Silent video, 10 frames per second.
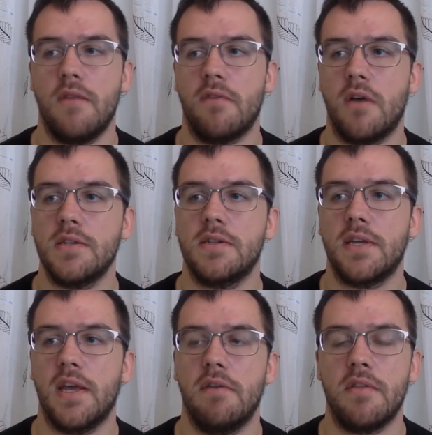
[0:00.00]
For us
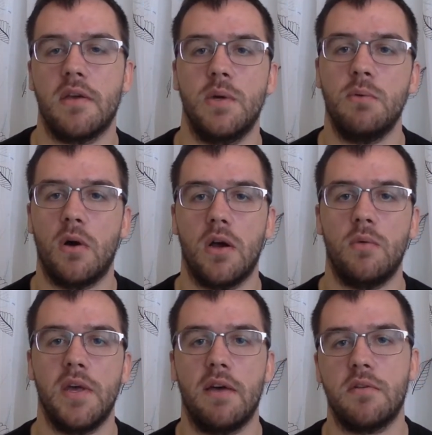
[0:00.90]
to get everything we
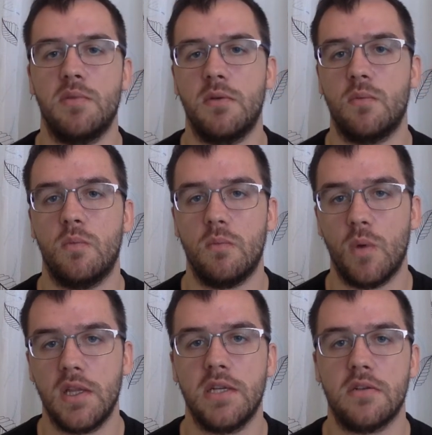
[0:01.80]
want, we have to be
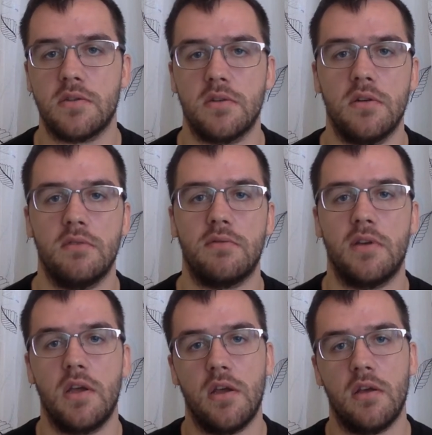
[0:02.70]
willing to
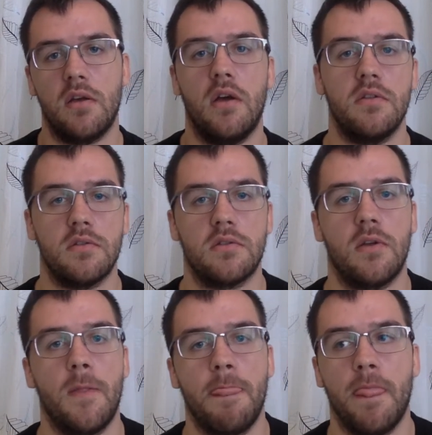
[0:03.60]
serve others.
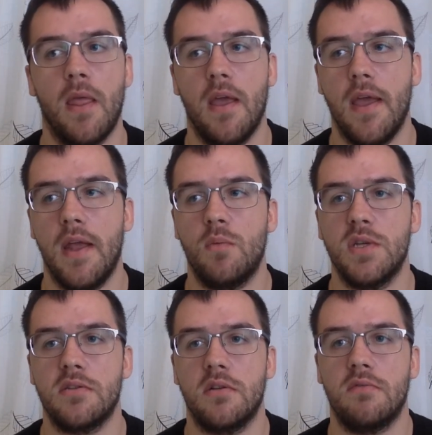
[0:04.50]
And
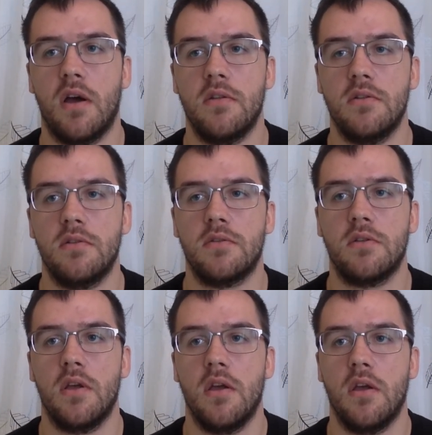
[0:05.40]
we serve
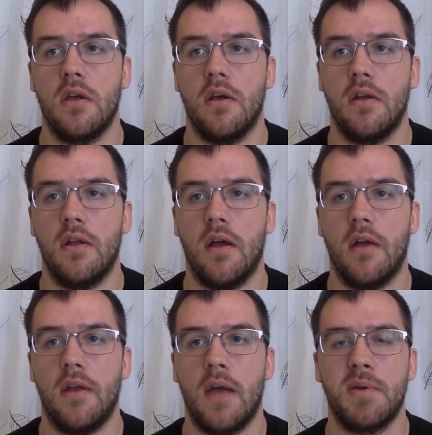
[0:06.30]
others
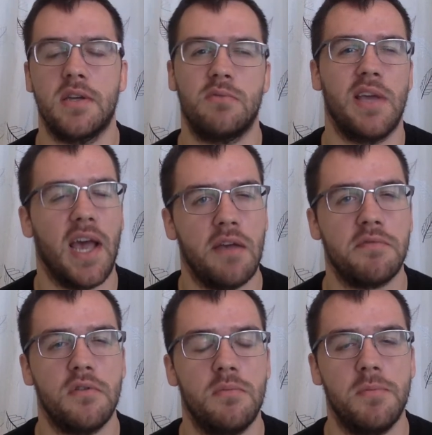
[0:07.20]
not because we
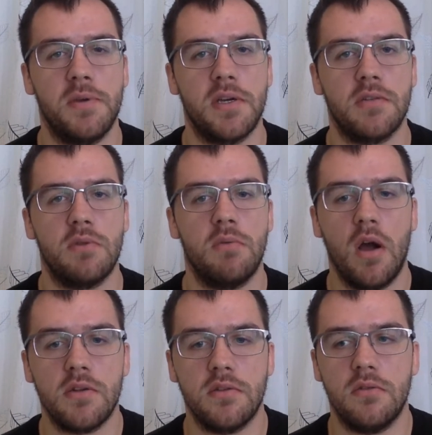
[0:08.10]
have to, but because we
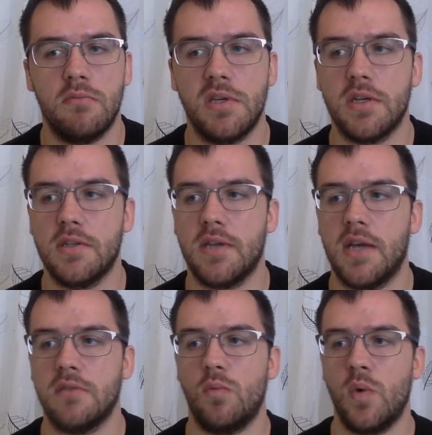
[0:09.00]
want to. Because
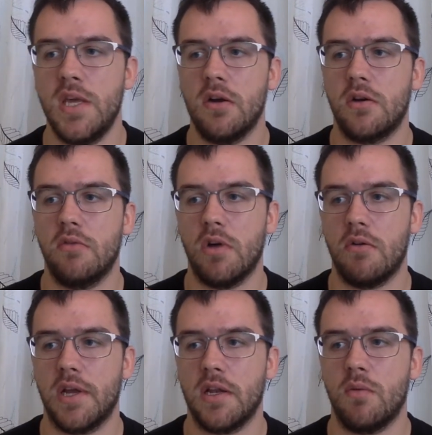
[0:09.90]
as we are
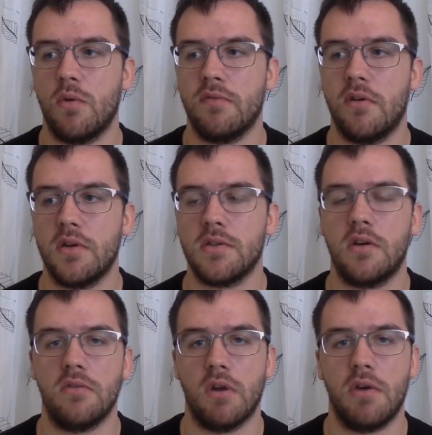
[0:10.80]
growing and we're focused
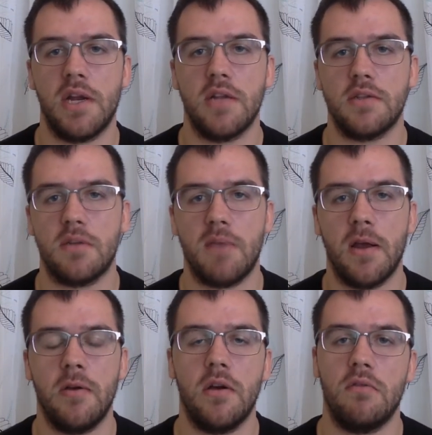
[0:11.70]
on growing in some
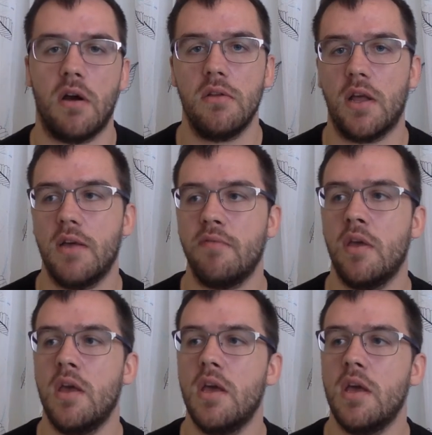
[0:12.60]
area of our
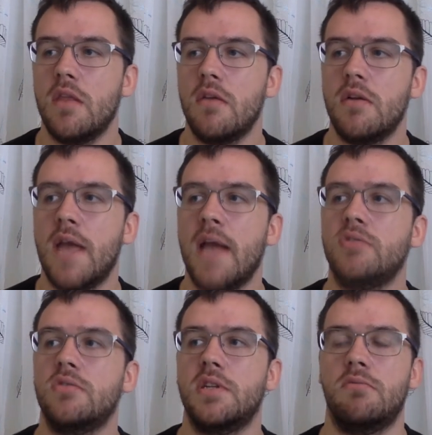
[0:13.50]
life, there
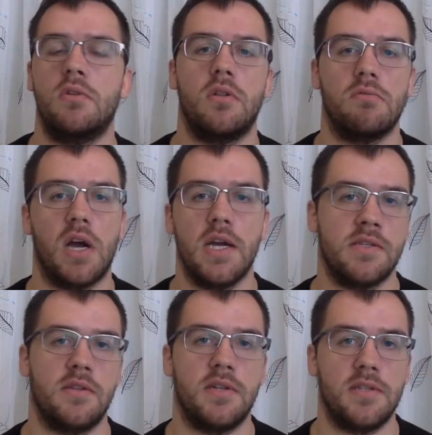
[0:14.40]
naturally will
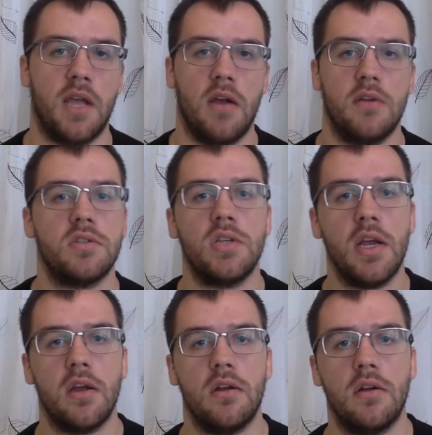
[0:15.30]
arise the desire to
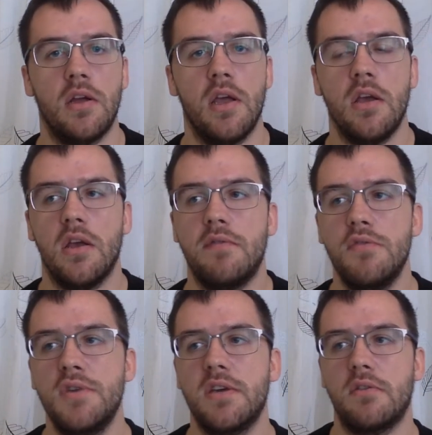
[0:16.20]
share.
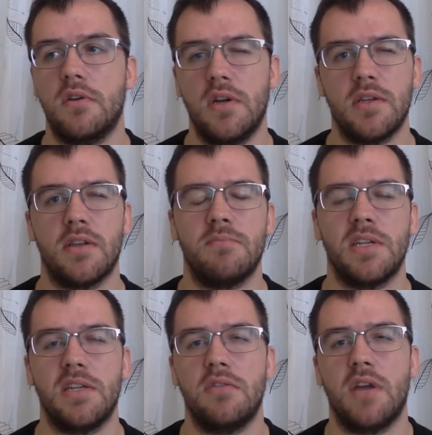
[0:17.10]
If you get good at
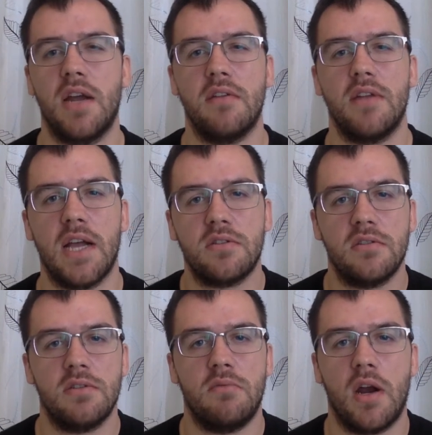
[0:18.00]
something, you kind of
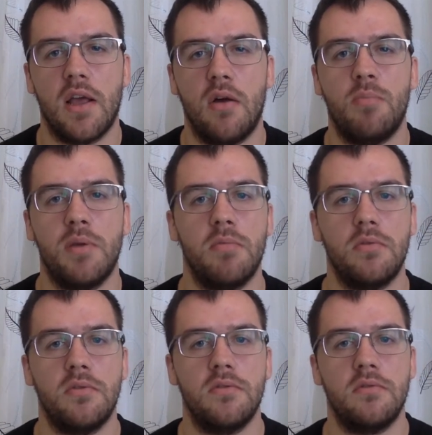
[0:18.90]
naturally want to help
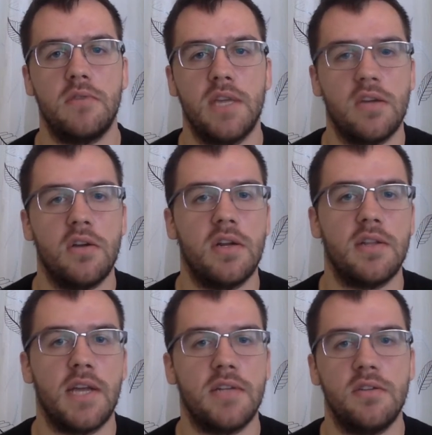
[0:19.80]
people get good
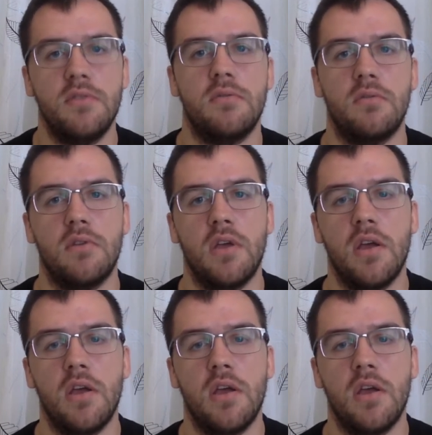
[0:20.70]
at that too.